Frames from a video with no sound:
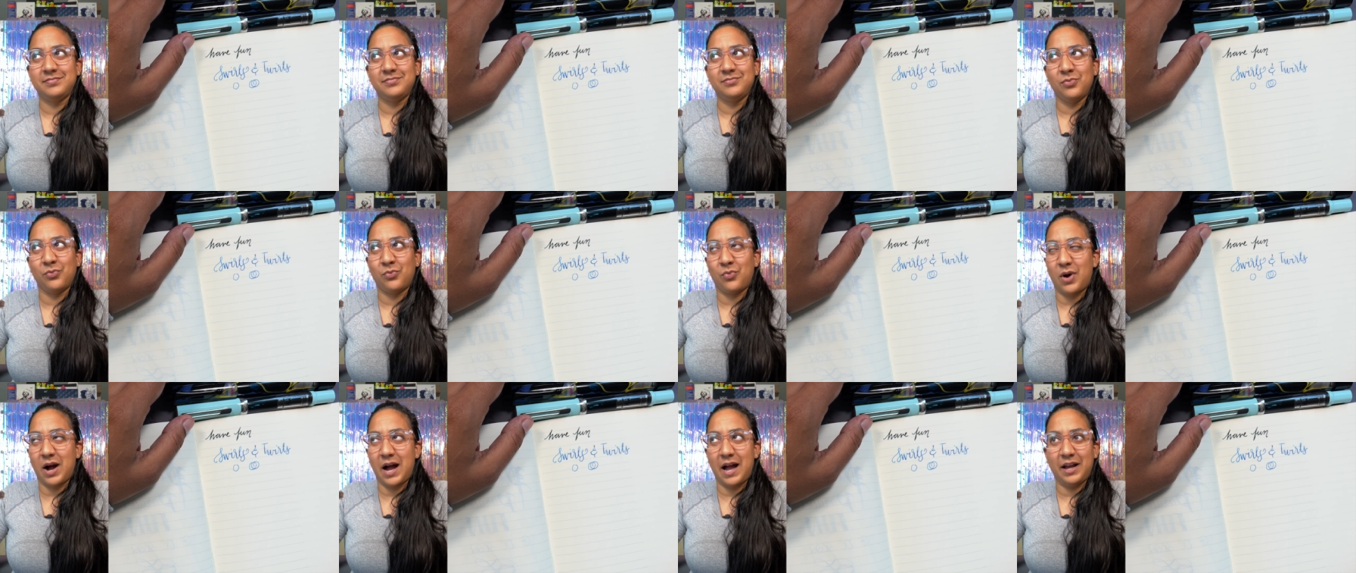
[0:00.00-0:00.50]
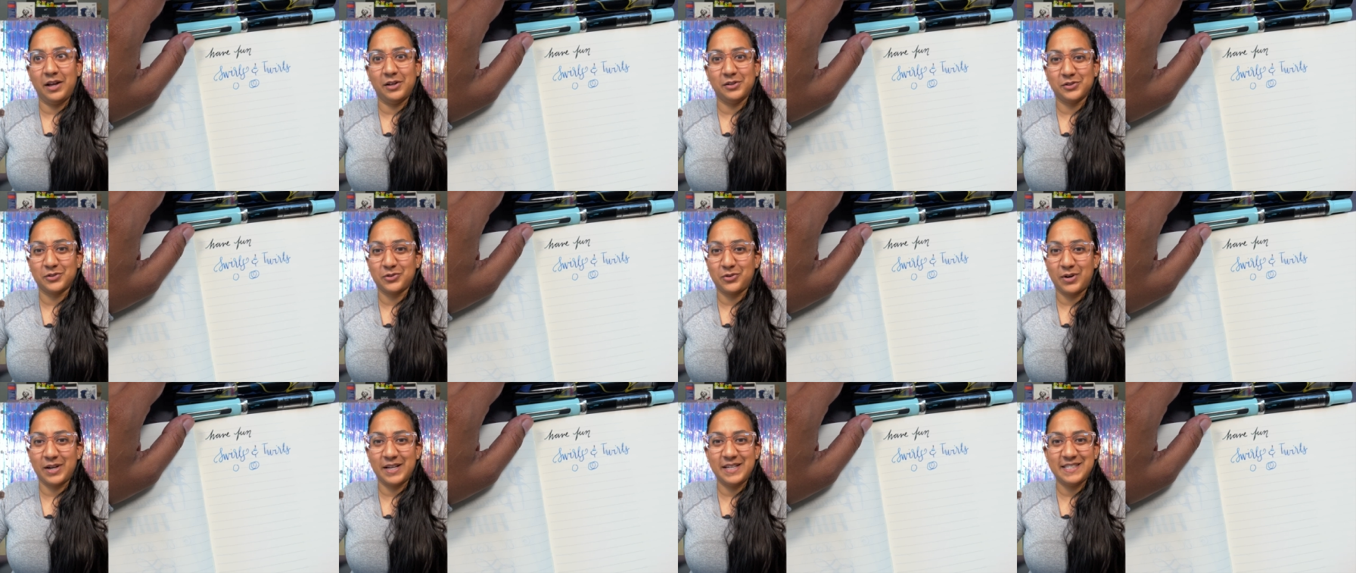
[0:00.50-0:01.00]
wild,
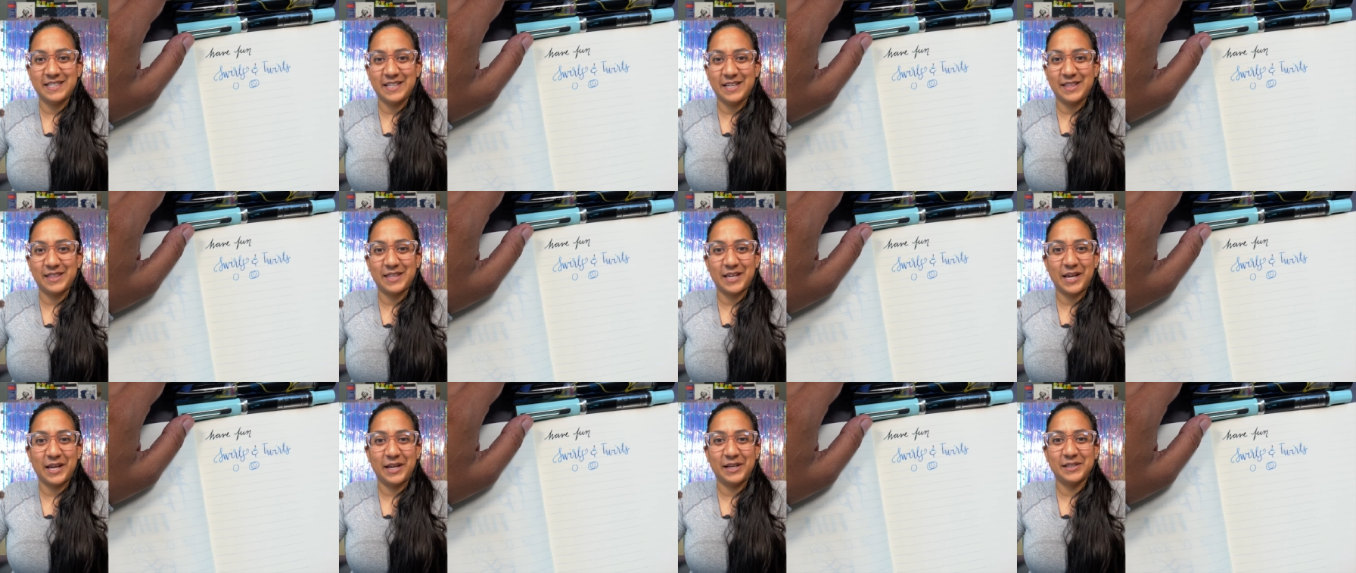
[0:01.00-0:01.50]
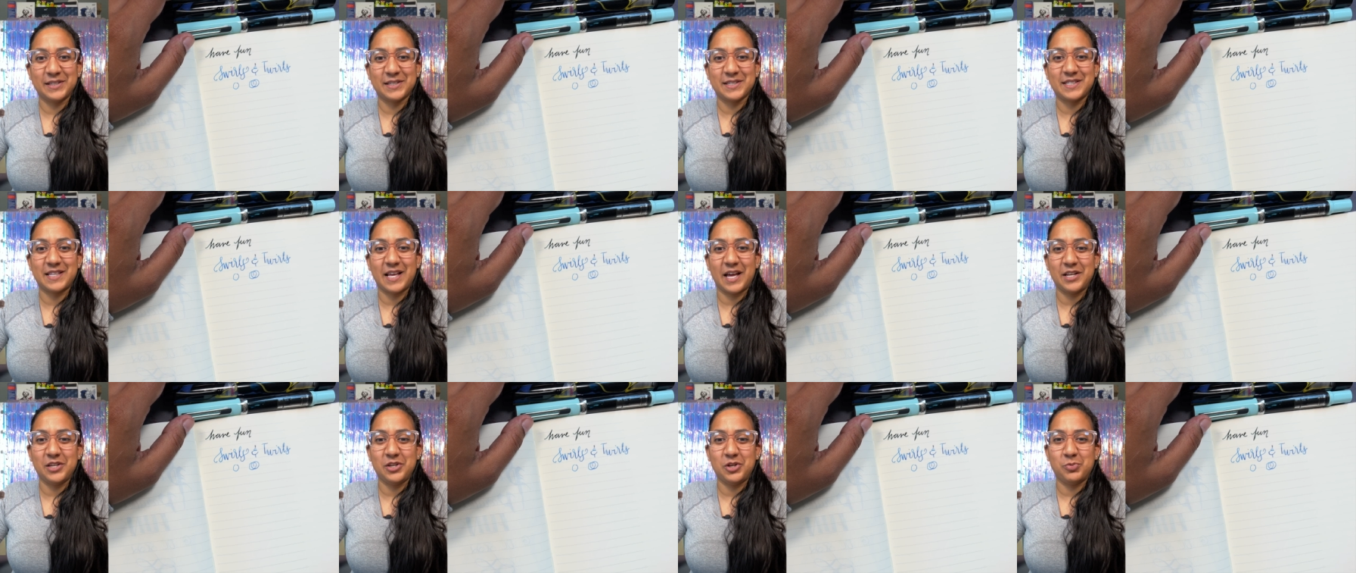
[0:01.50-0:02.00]
crazy things
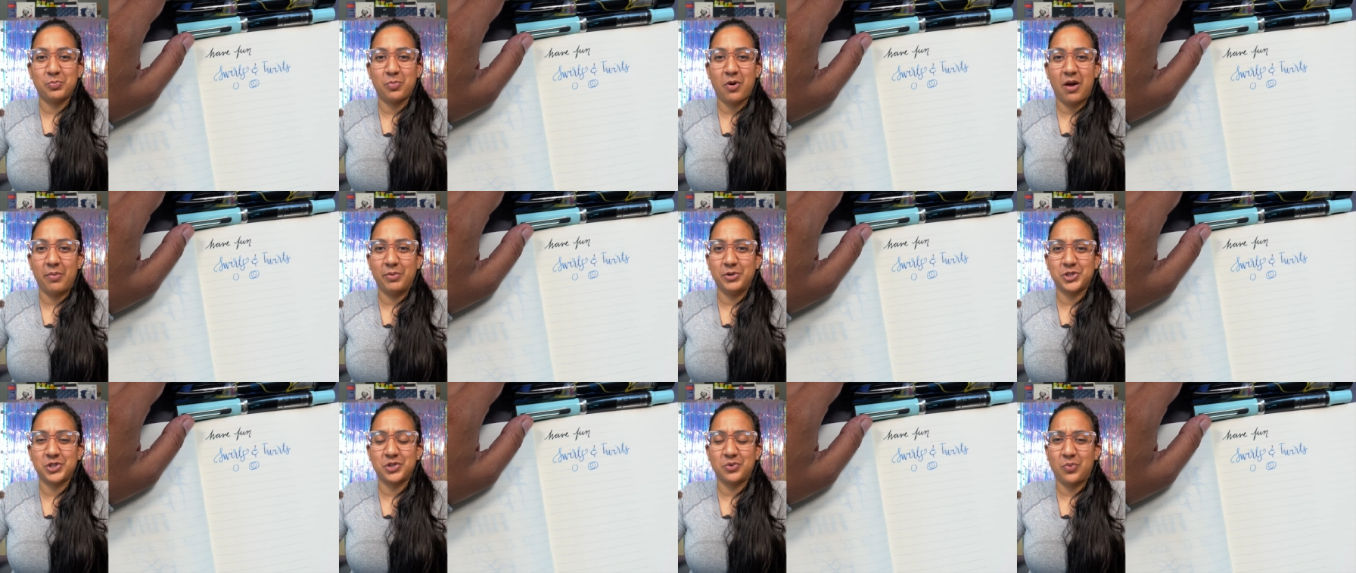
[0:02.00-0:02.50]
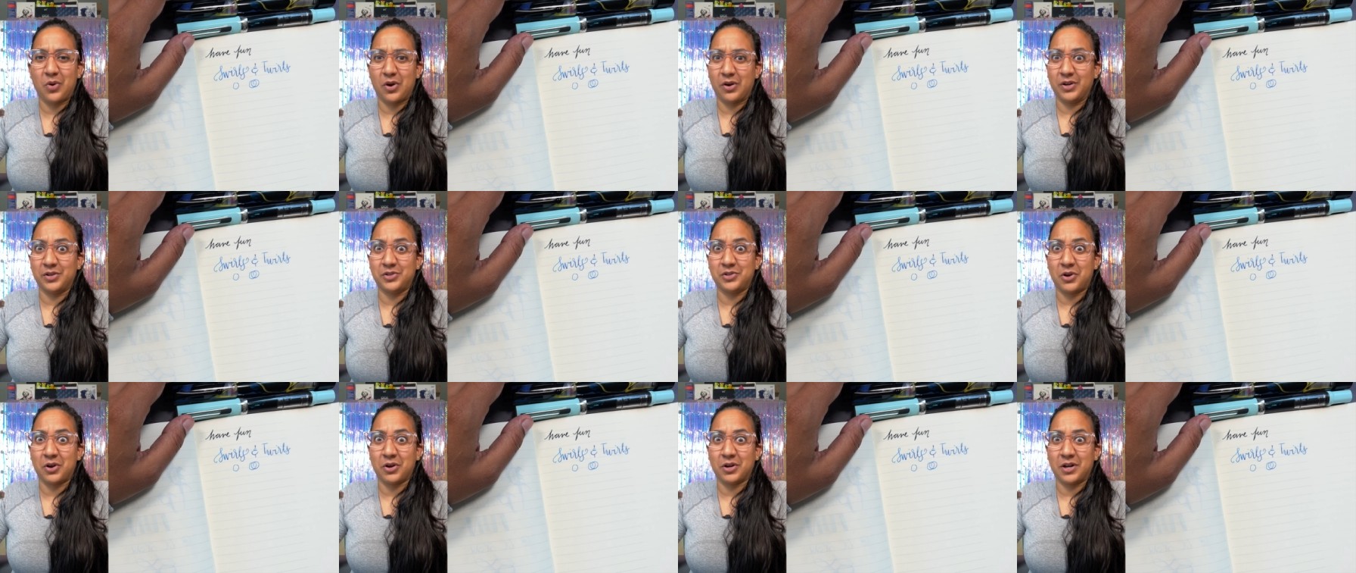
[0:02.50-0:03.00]
that you probably should wear a
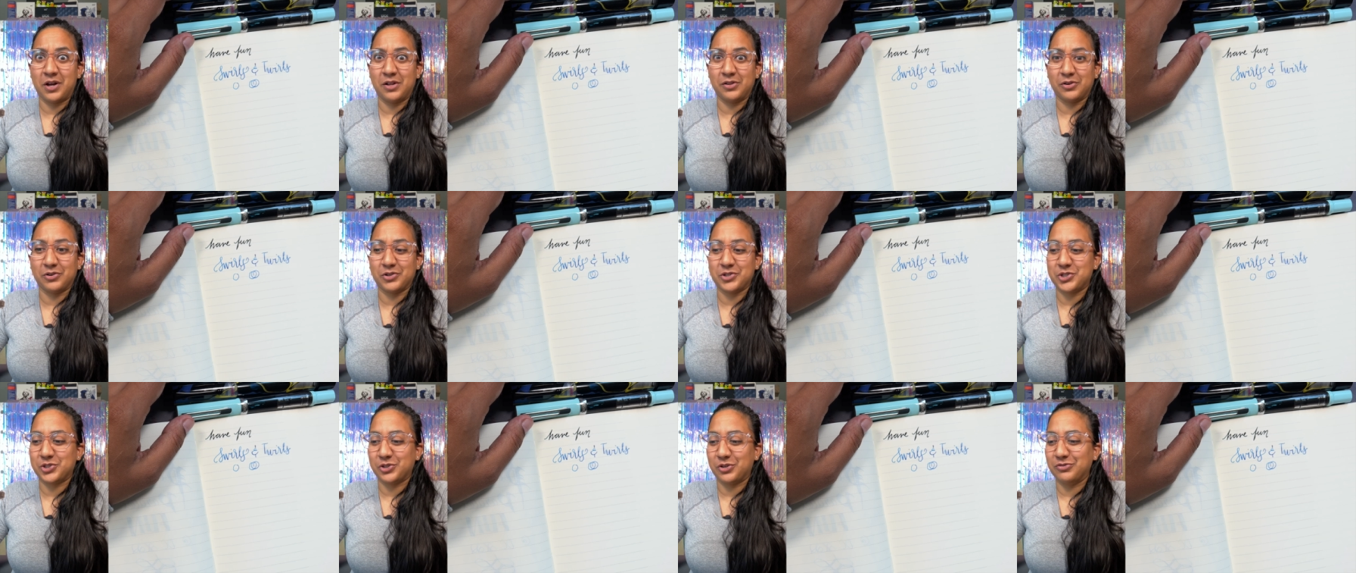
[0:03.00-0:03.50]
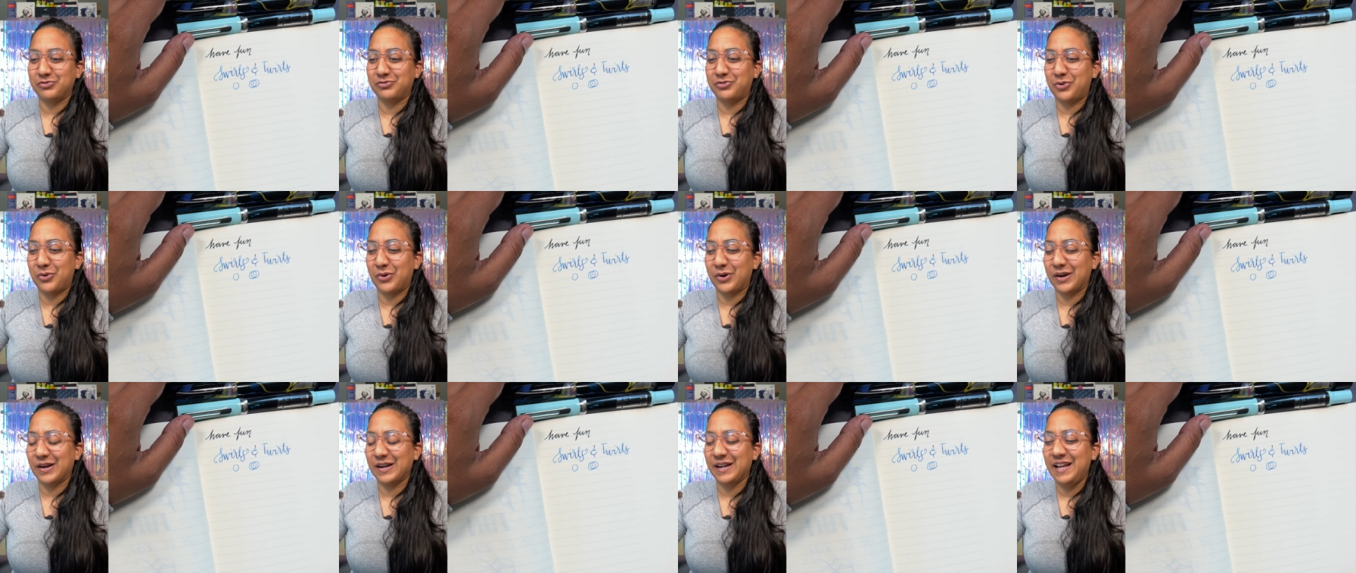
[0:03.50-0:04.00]
dark colored shirt
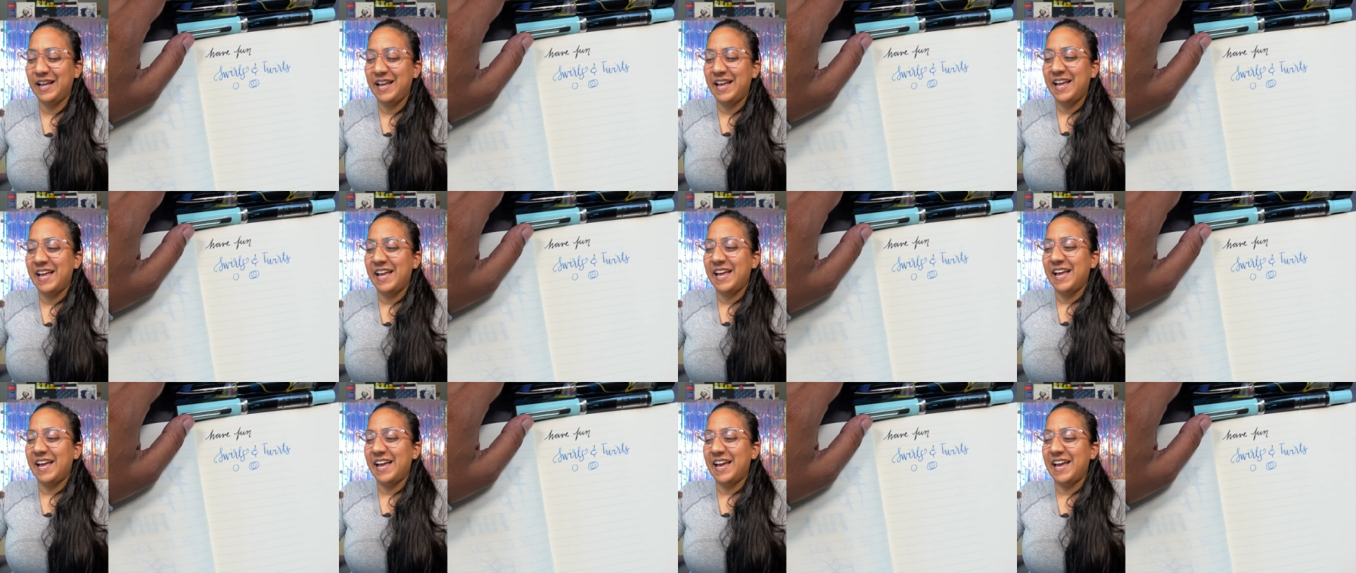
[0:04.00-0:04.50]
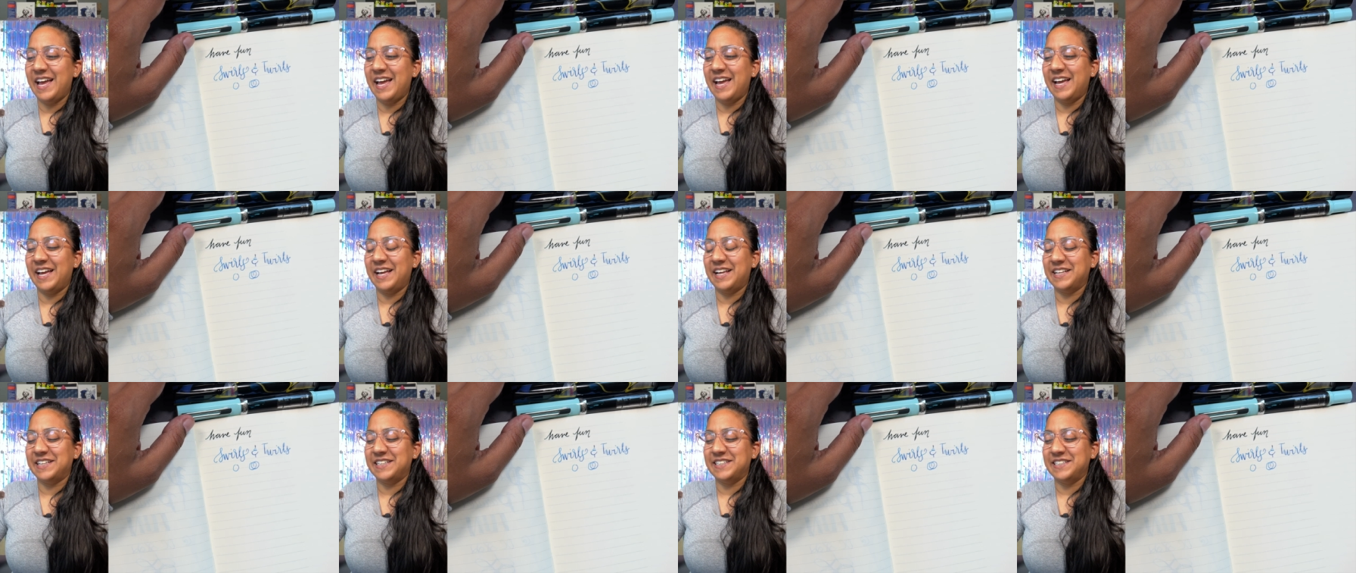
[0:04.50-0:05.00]
for,
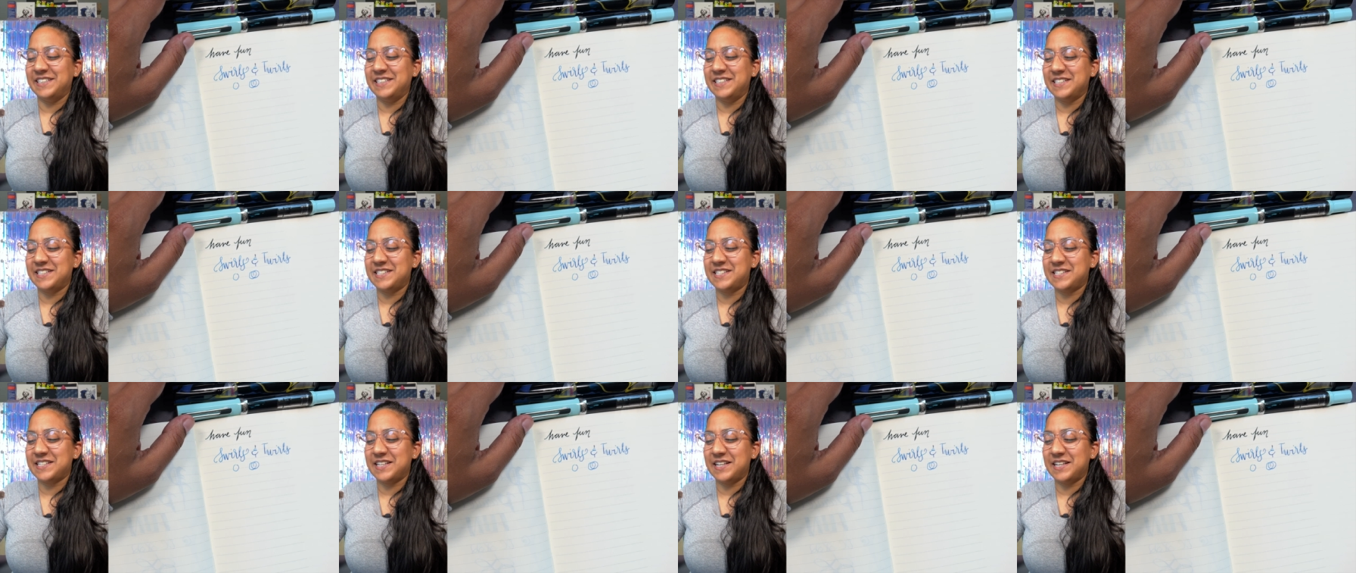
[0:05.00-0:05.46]
and